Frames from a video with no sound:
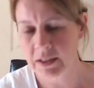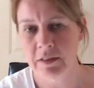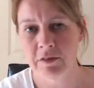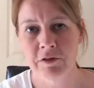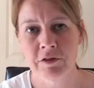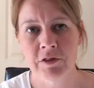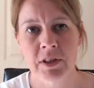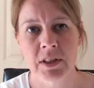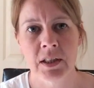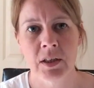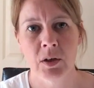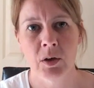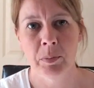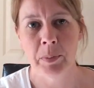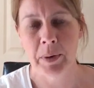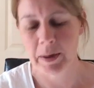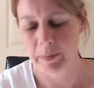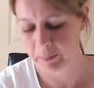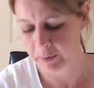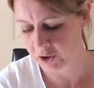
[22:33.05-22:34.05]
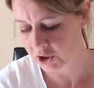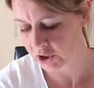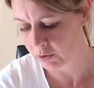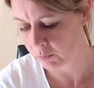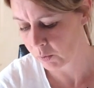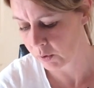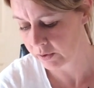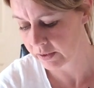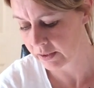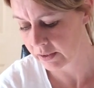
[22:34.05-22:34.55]
it for a single bed, but she
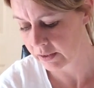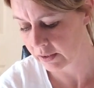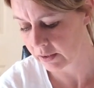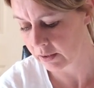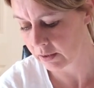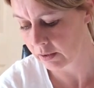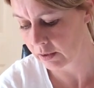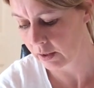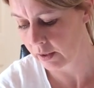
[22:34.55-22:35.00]
wanted it